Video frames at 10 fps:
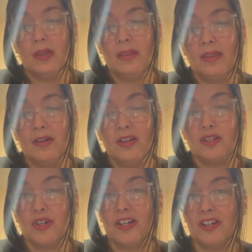They're not
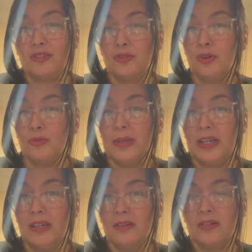trying to control
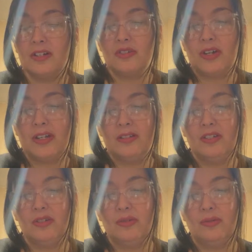me. They're not trying
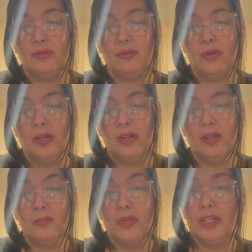to
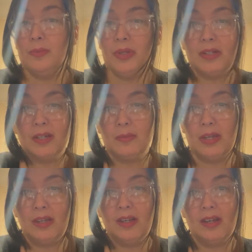manipulate
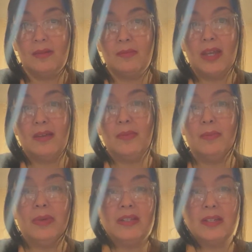me and make me
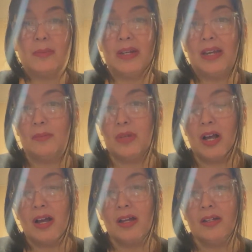be somebody I'm
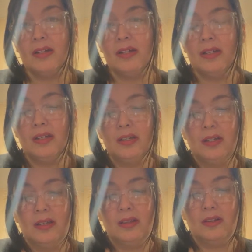not.
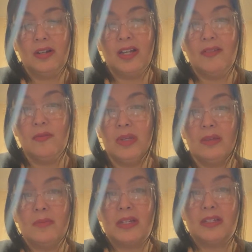They're not giving me
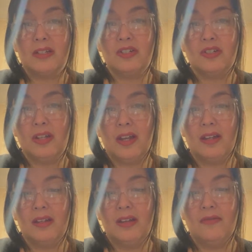the message
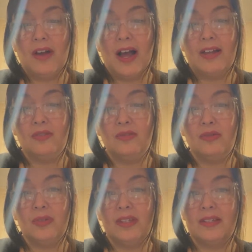that if I don't
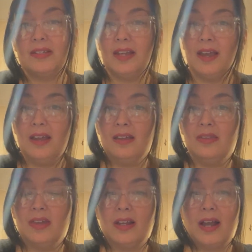do what they say,
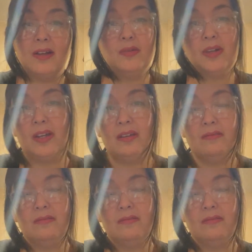then I don't get,